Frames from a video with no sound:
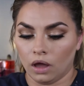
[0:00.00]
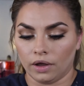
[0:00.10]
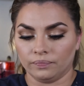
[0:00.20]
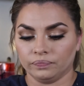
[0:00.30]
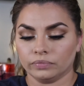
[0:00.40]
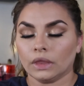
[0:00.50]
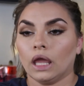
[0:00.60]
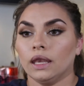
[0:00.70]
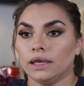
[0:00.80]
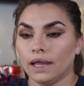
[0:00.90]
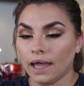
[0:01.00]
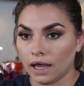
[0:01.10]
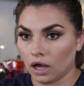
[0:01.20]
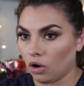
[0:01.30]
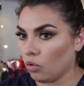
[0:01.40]
Okay,
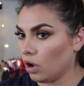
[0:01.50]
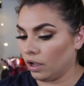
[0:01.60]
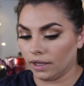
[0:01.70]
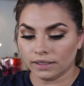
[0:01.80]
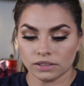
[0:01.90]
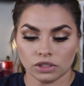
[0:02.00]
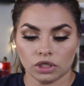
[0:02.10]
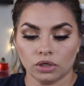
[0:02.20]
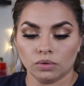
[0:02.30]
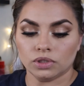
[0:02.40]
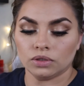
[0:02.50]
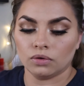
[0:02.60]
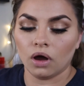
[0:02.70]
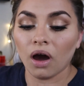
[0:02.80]
now I need to go to